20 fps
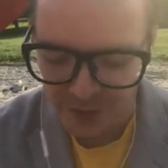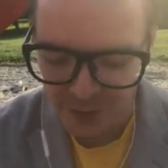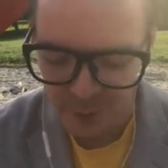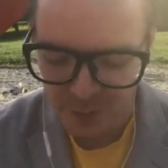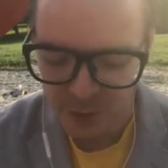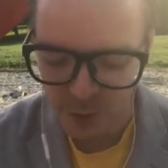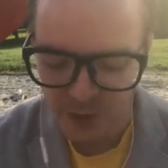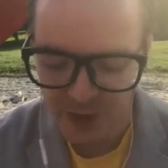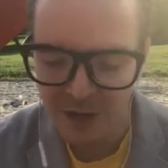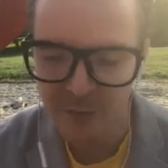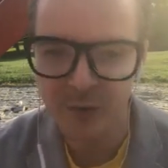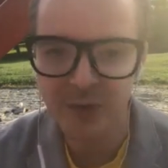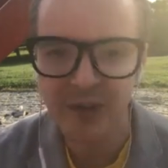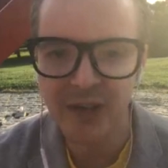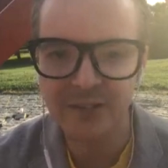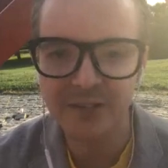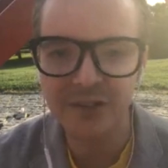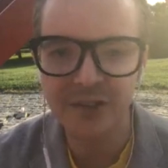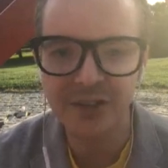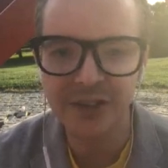But what I would
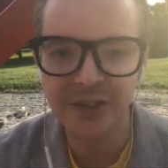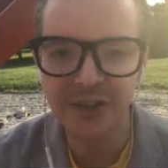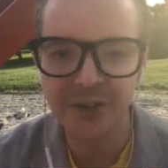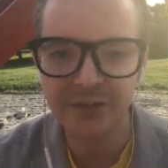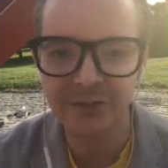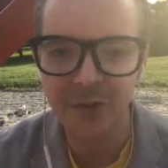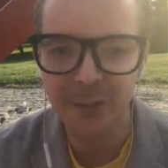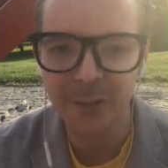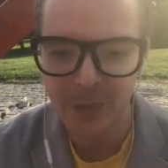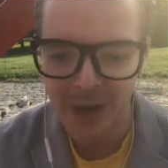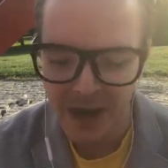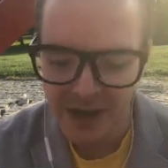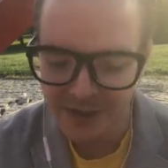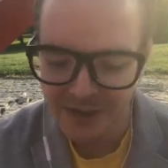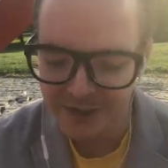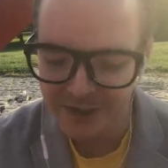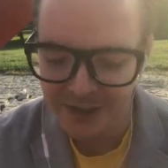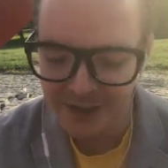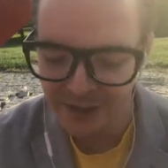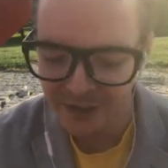like to hear from
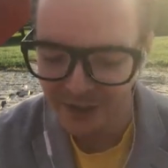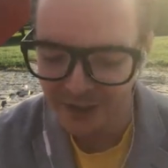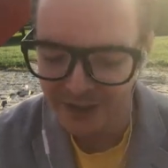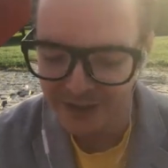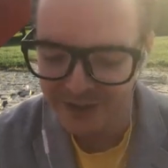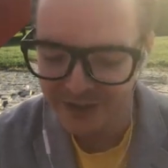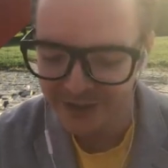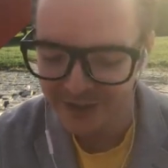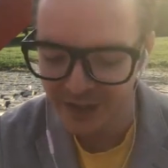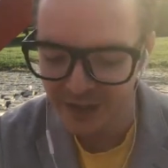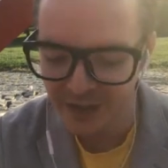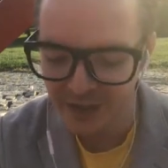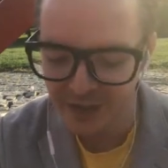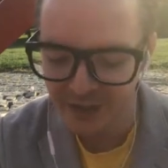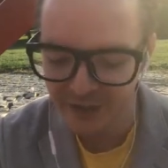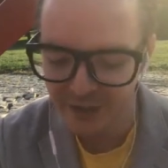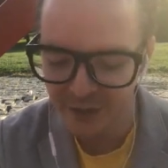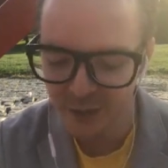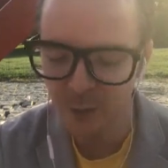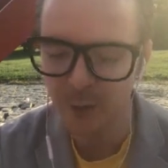Max here is,
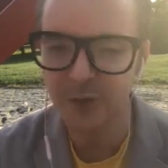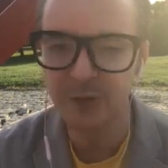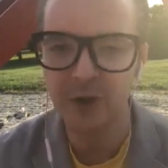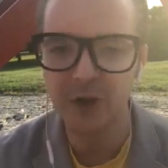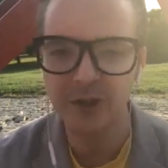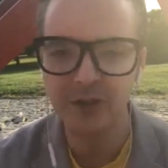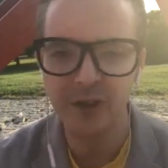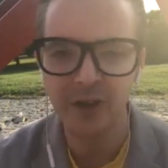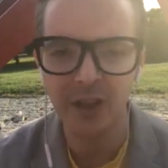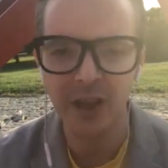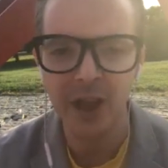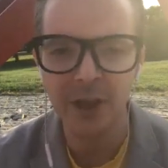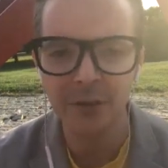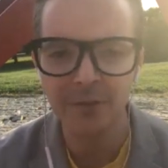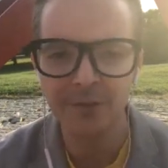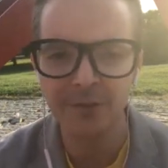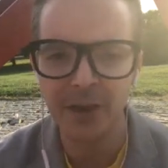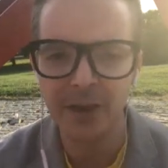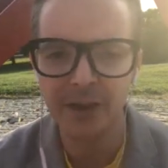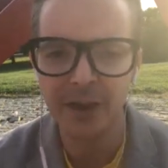we heard a lot
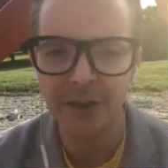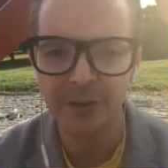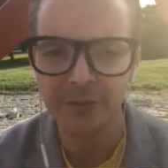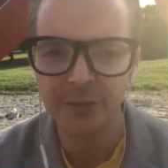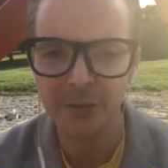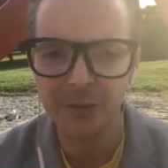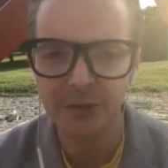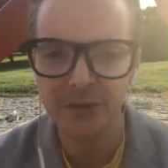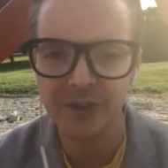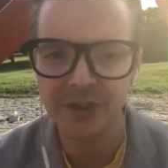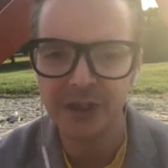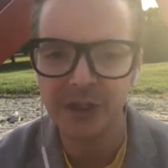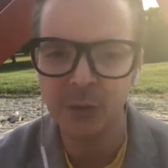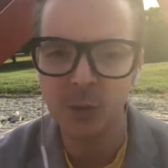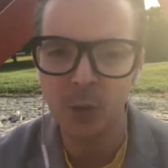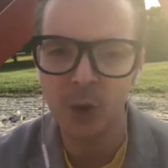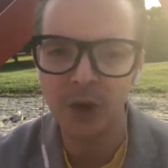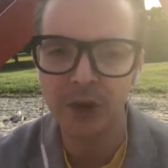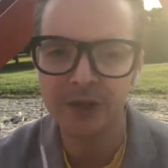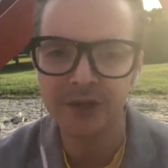of good
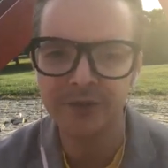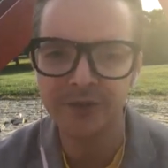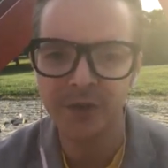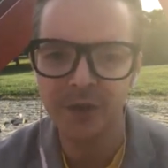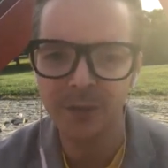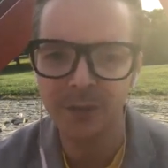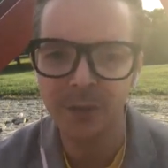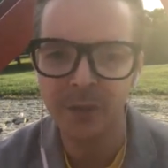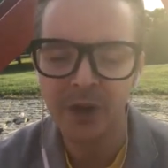keywords from